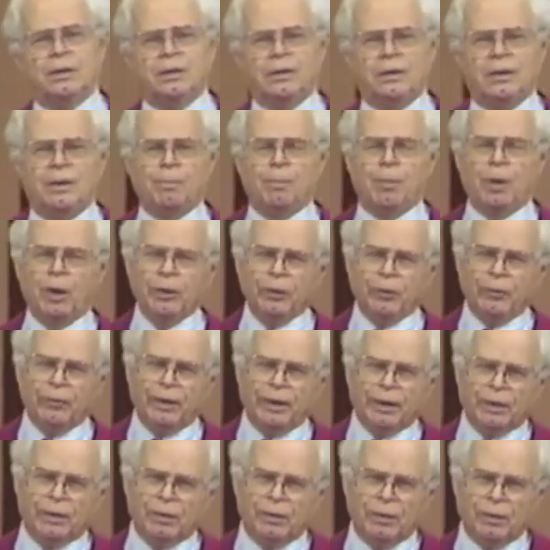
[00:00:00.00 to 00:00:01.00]
The
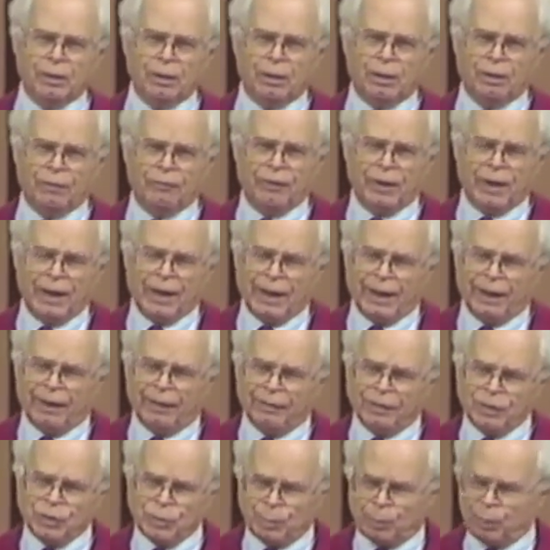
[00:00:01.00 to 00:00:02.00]
moderator of the
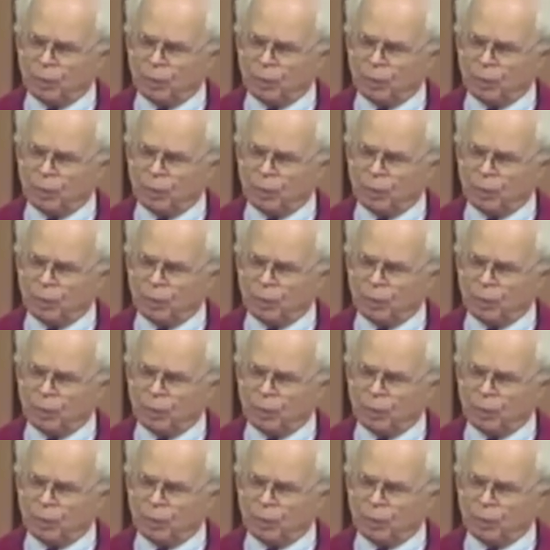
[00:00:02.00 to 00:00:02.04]
Irish